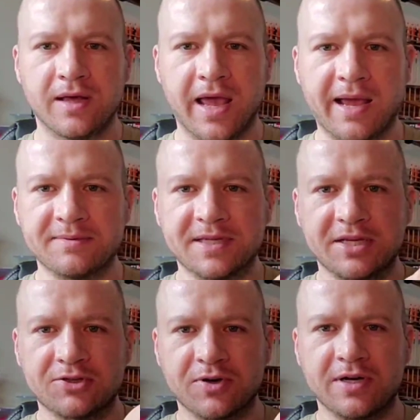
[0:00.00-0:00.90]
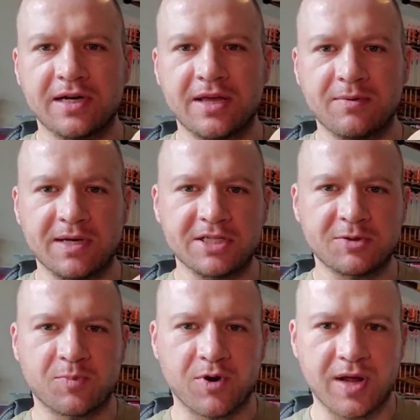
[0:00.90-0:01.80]
Hamsky Trinity with
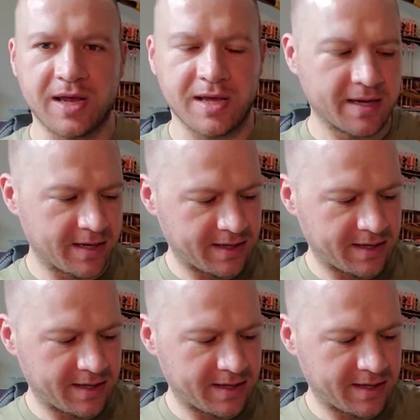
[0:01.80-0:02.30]
spring,